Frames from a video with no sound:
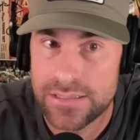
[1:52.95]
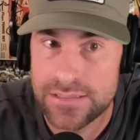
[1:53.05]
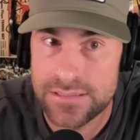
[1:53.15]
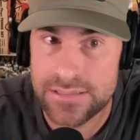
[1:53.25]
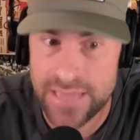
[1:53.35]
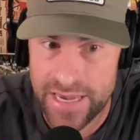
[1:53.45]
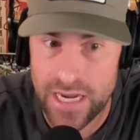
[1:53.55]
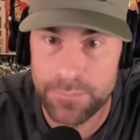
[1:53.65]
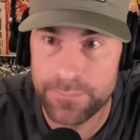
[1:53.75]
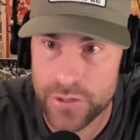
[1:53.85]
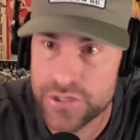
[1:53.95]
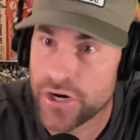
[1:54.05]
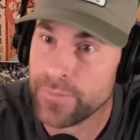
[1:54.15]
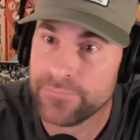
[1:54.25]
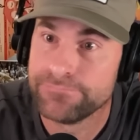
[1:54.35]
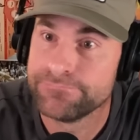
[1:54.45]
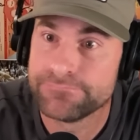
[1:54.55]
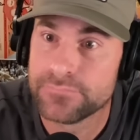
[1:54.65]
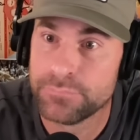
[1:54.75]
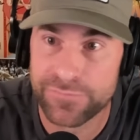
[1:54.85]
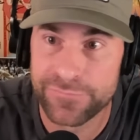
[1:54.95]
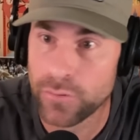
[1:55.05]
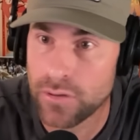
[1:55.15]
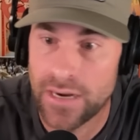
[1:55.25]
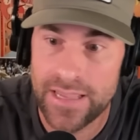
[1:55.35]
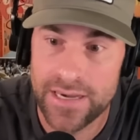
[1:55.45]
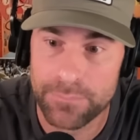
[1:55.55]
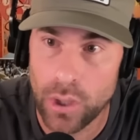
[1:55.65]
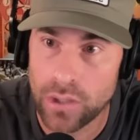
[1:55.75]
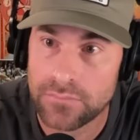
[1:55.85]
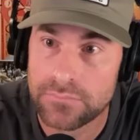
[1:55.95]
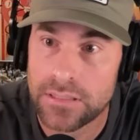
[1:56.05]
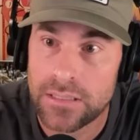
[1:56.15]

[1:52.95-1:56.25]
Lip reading: sign up for the tournament before I hit a ball.